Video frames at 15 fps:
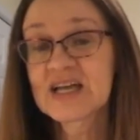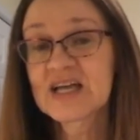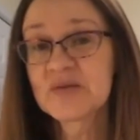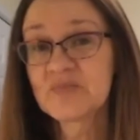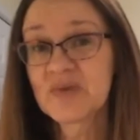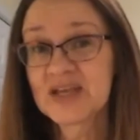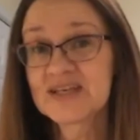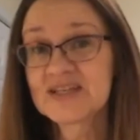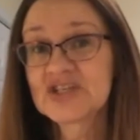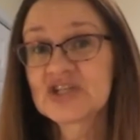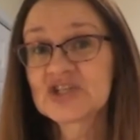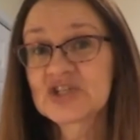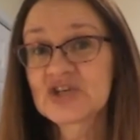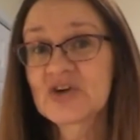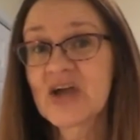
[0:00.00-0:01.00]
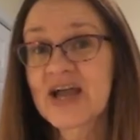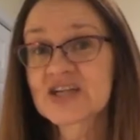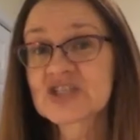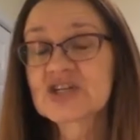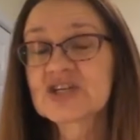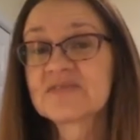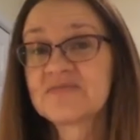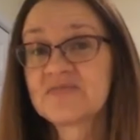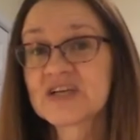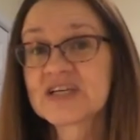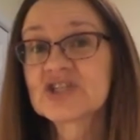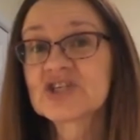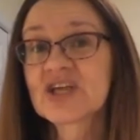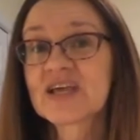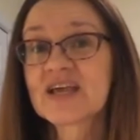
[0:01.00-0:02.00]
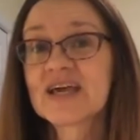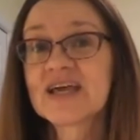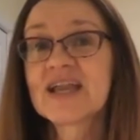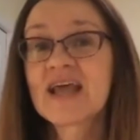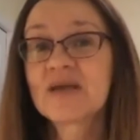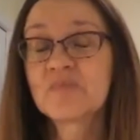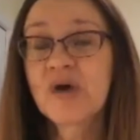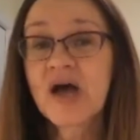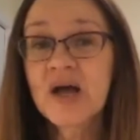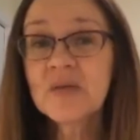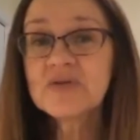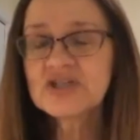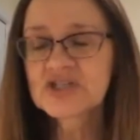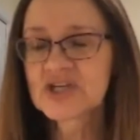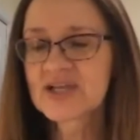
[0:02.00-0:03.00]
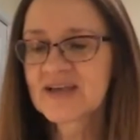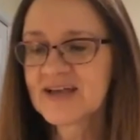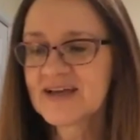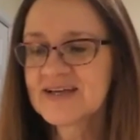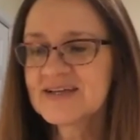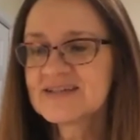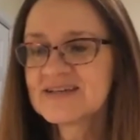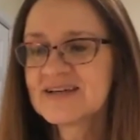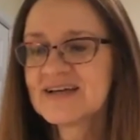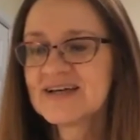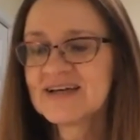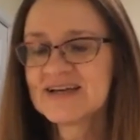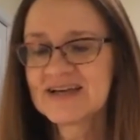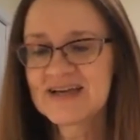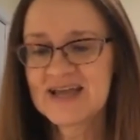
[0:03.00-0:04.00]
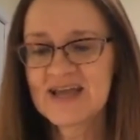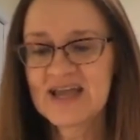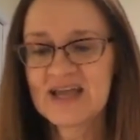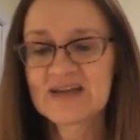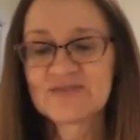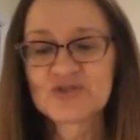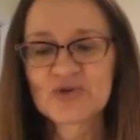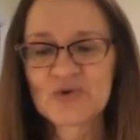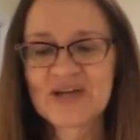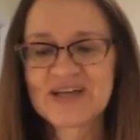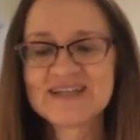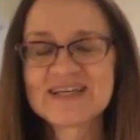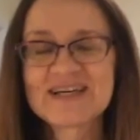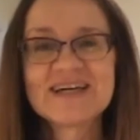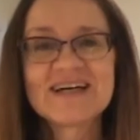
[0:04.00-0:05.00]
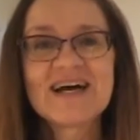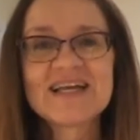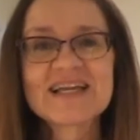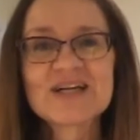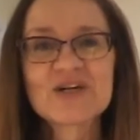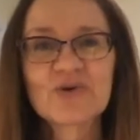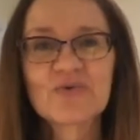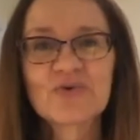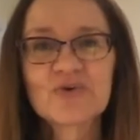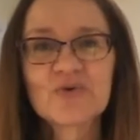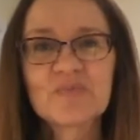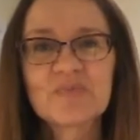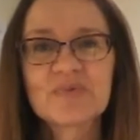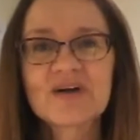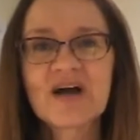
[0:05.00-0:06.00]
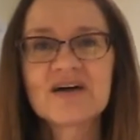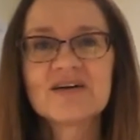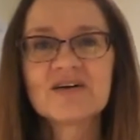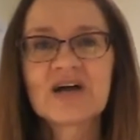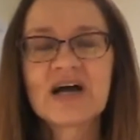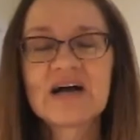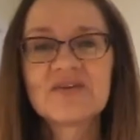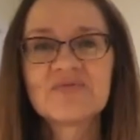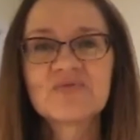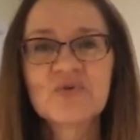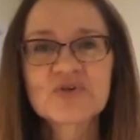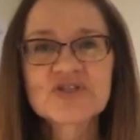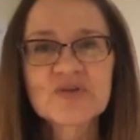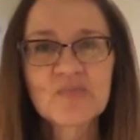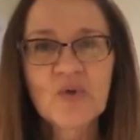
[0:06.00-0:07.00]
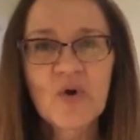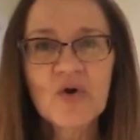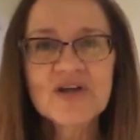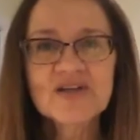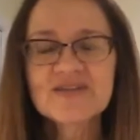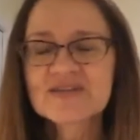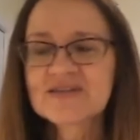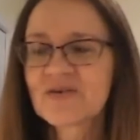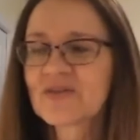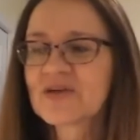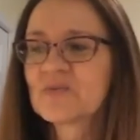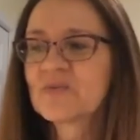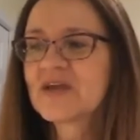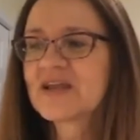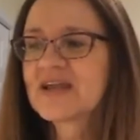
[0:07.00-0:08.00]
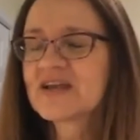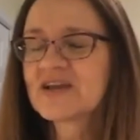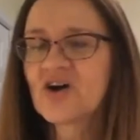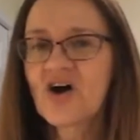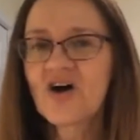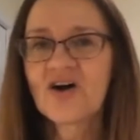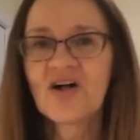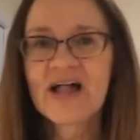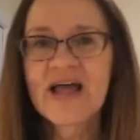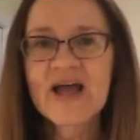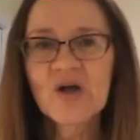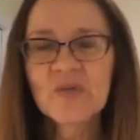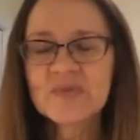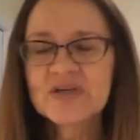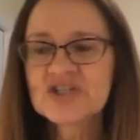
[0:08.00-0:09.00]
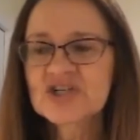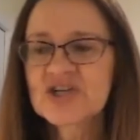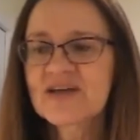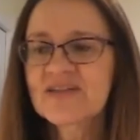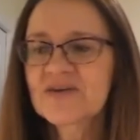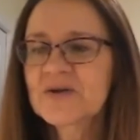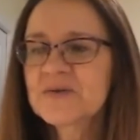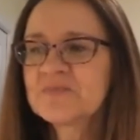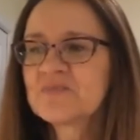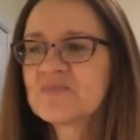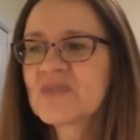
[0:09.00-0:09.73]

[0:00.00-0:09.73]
committed to actually finishing it and publishing it. And I've joined a little group for support so that we can all help each other.